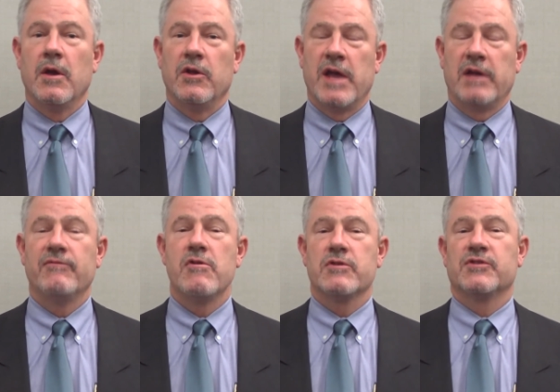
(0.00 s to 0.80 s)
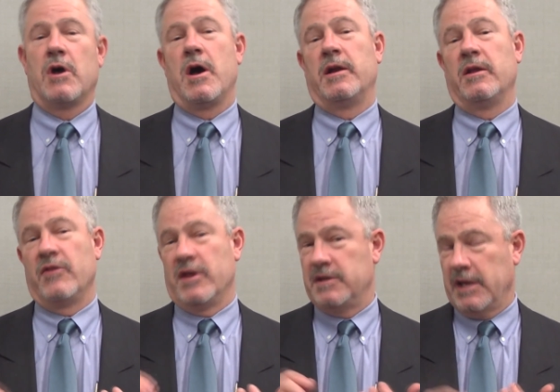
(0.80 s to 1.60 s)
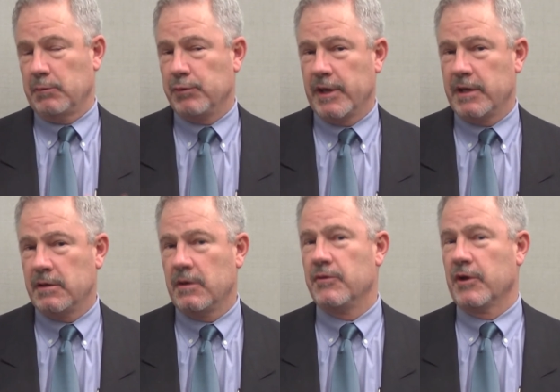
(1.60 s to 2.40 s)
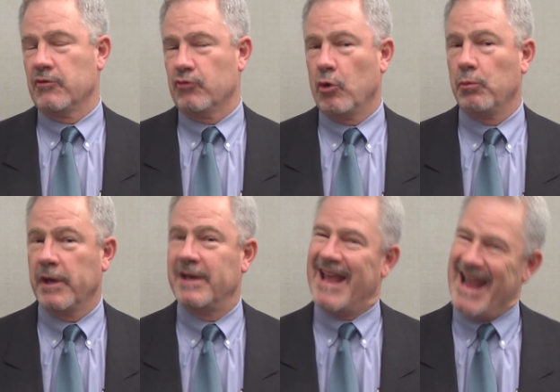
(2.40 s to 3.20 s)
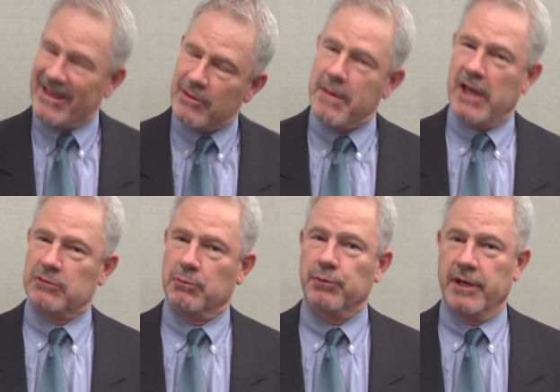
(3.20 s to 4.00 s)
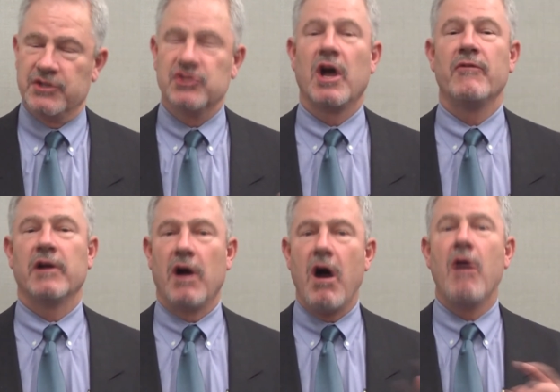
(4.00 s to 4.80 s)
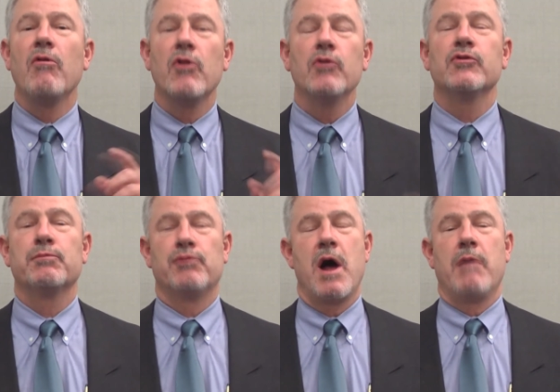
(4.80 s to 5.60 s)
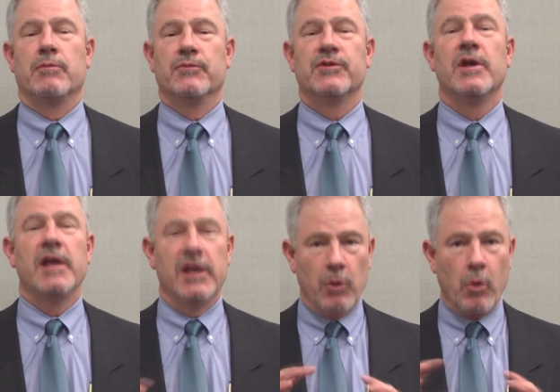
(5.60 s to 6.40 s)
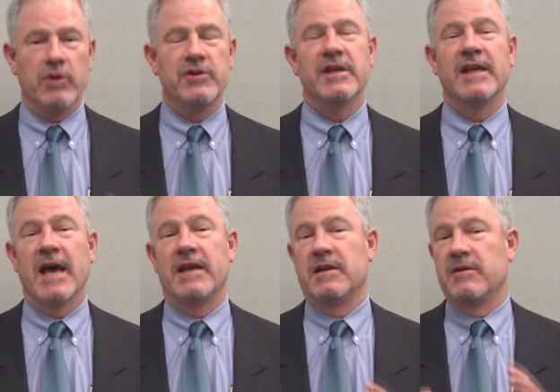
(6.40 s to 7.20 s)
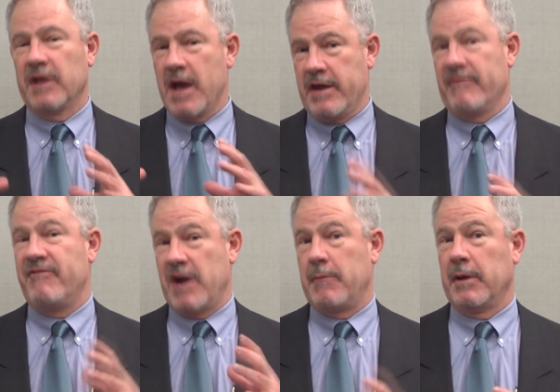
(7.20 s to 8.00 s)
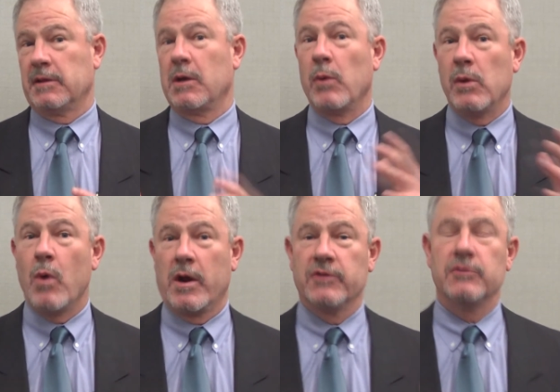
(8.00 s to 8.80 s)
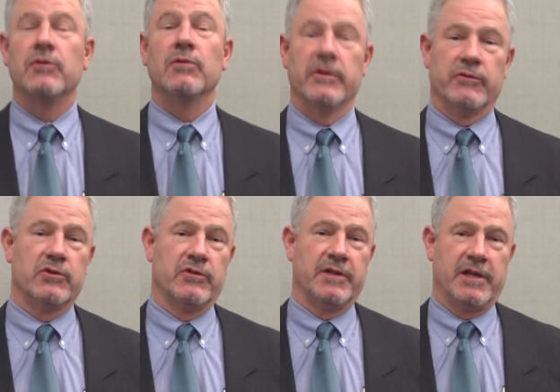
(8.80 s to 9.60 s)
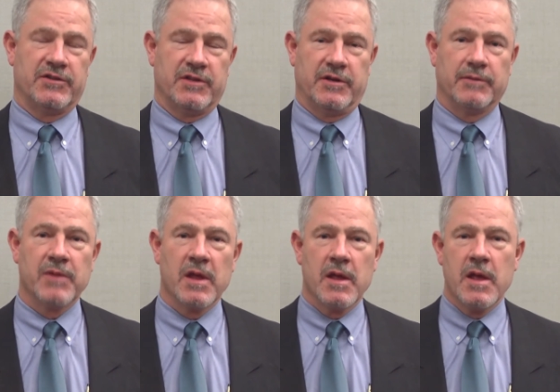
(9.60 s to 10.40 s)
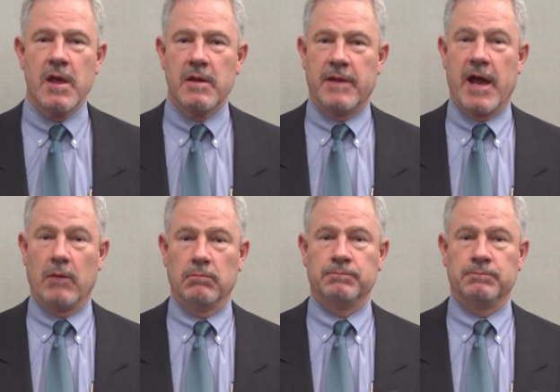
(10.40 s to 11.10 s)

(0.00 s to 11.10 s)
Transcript: You had to focus on the data plane, the control plane, and the management plane, solving all those problems in order to get the kind of fabric that we wanted to deliver to the data center. Now,